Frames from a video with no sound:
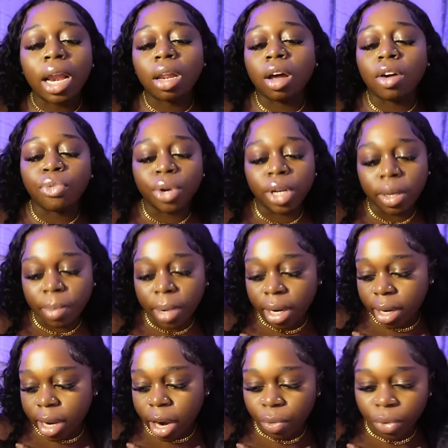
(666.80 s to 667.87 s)
love reading my
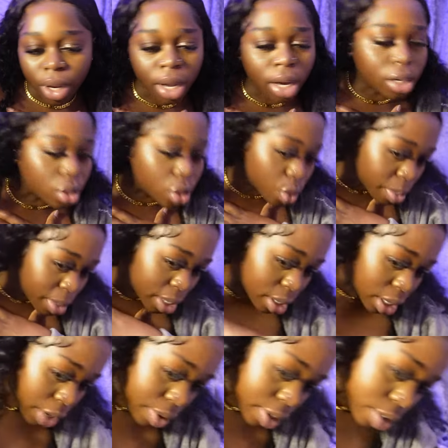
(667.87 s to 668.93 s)
diary. I don't know where my
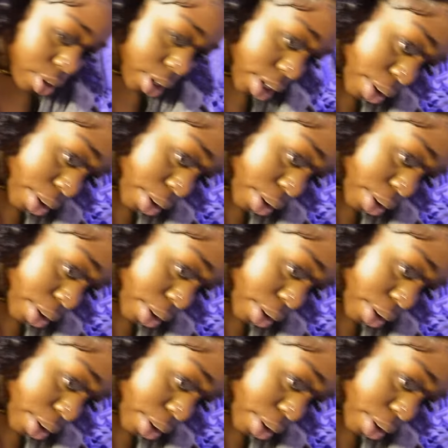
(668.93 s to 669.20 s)
diary is right